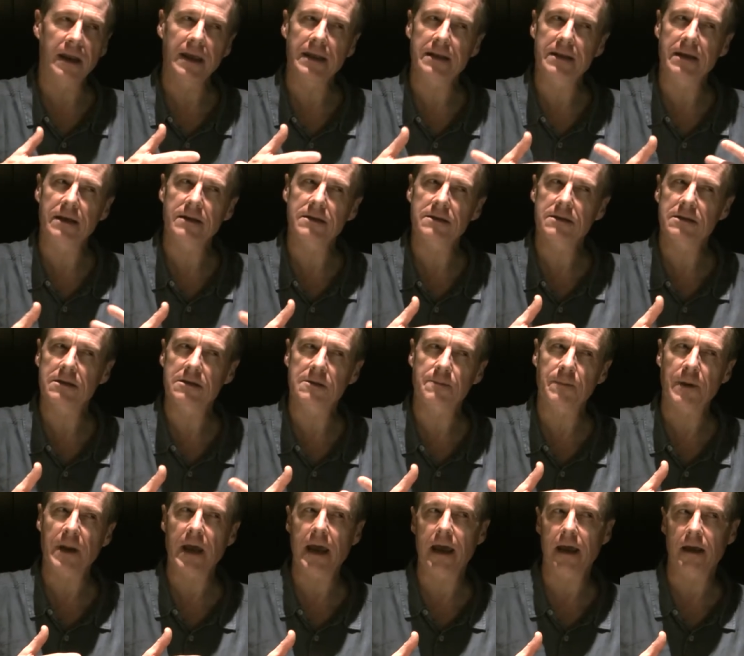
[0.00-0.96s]
and it does
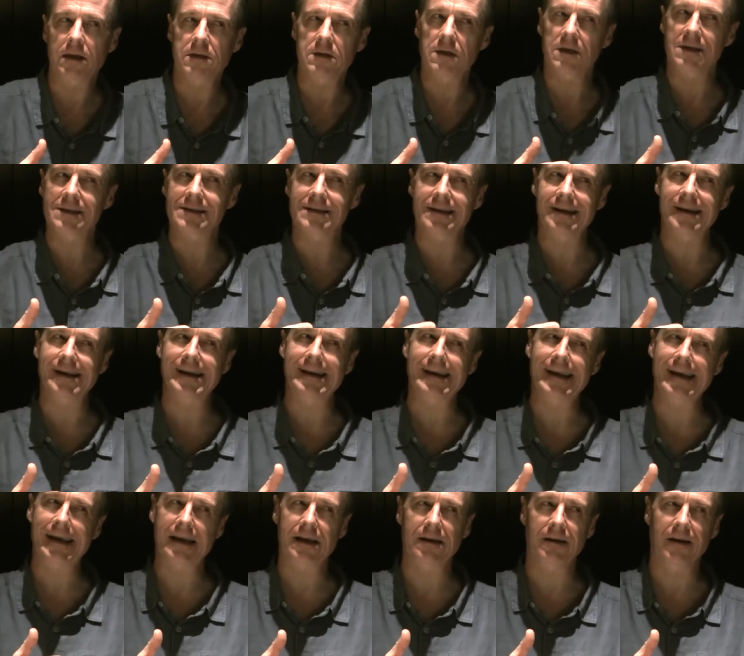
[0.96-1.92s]
display a slight
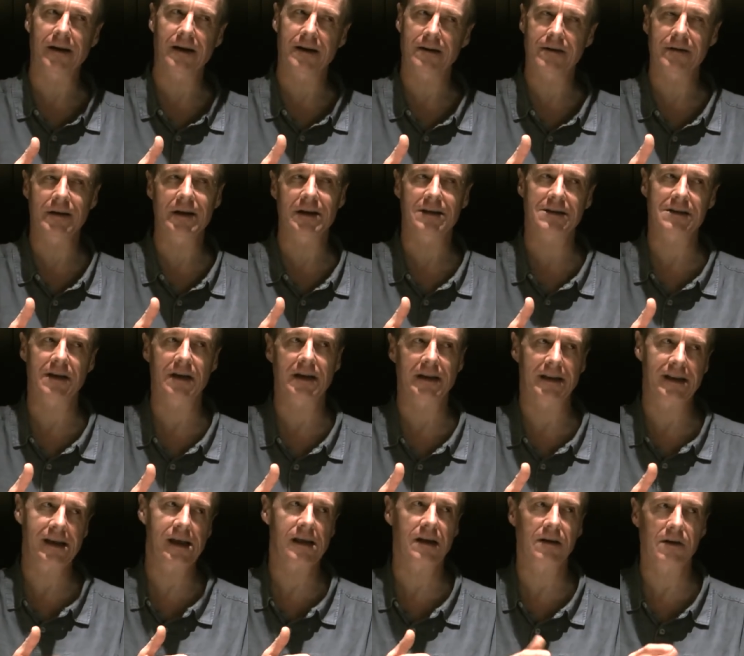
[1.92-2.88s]
lack
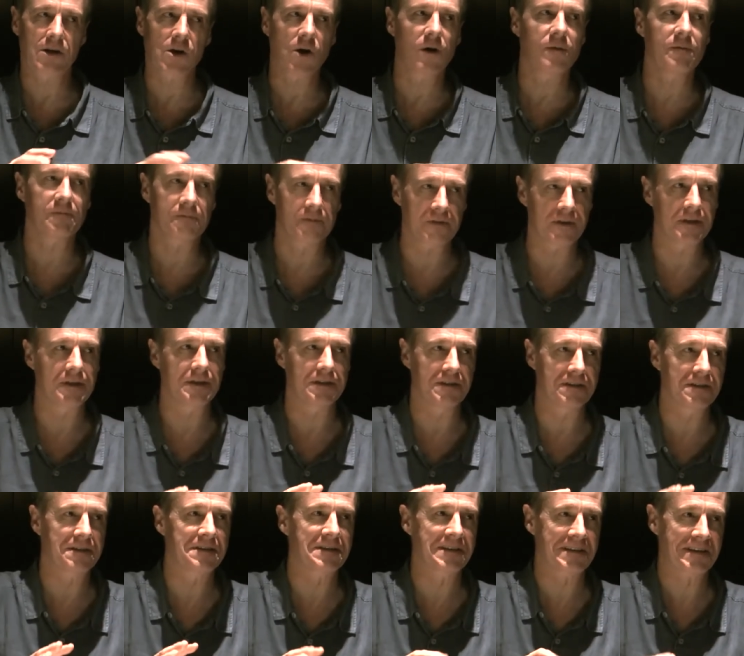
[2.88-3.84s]
of
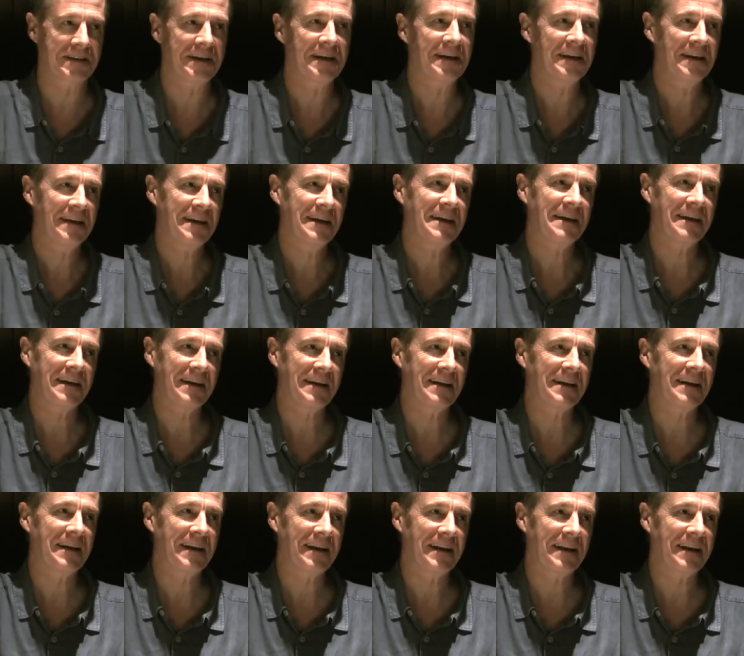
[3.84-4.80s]
confidence
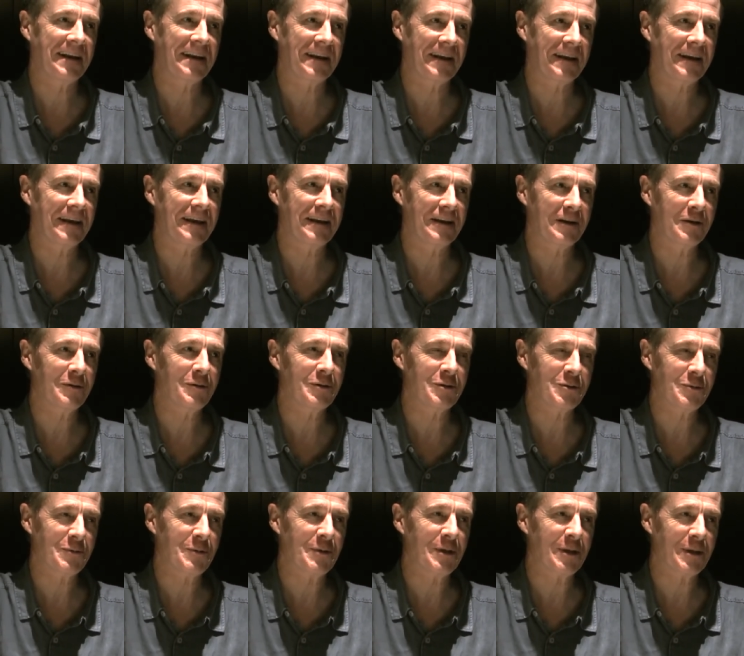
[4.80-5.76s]
in God
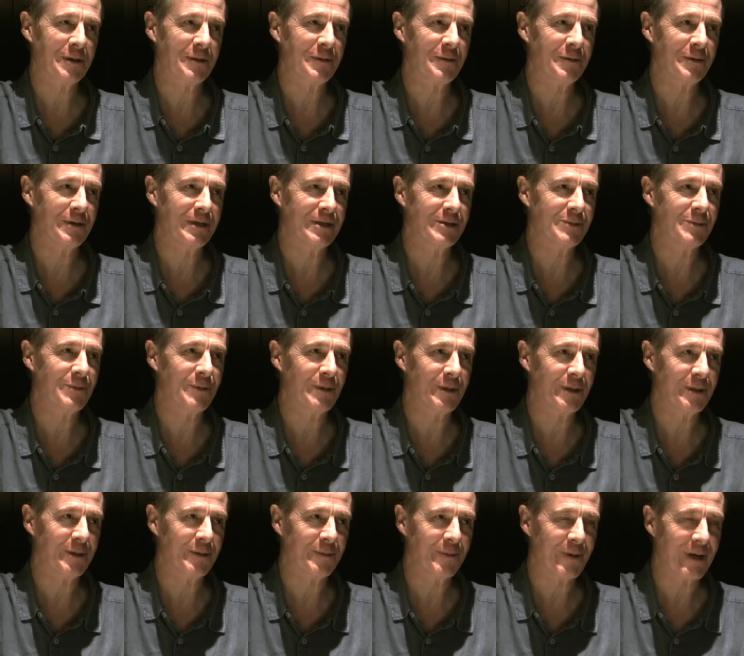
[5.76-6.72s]
to work through his
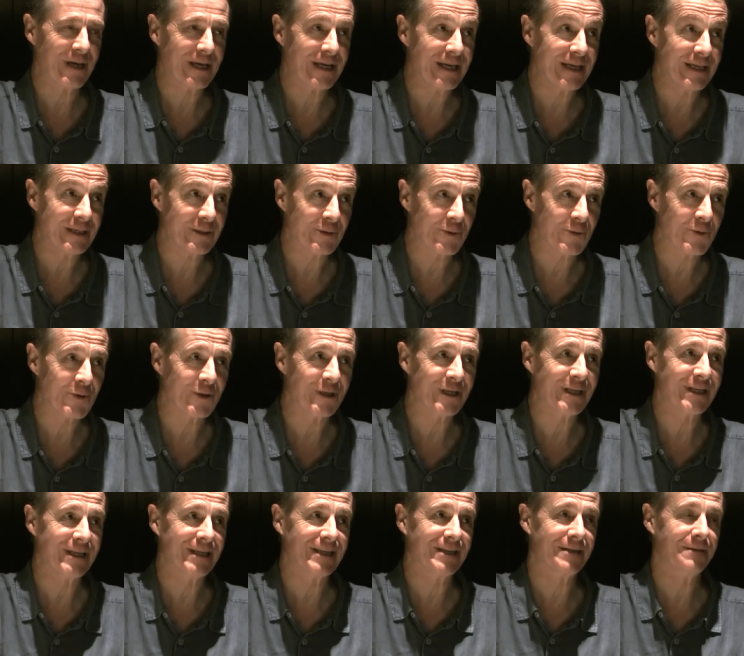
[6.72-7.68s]
word the way he's
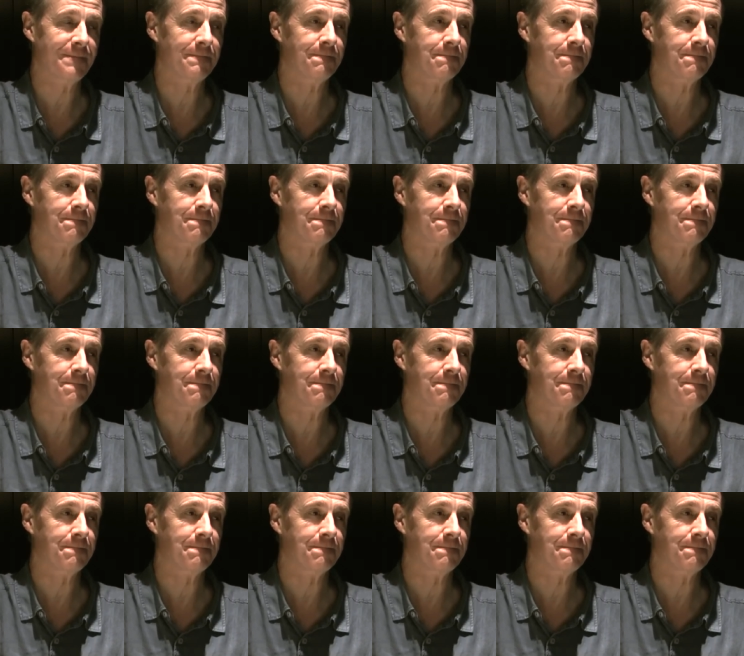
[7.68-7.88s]
ordered it.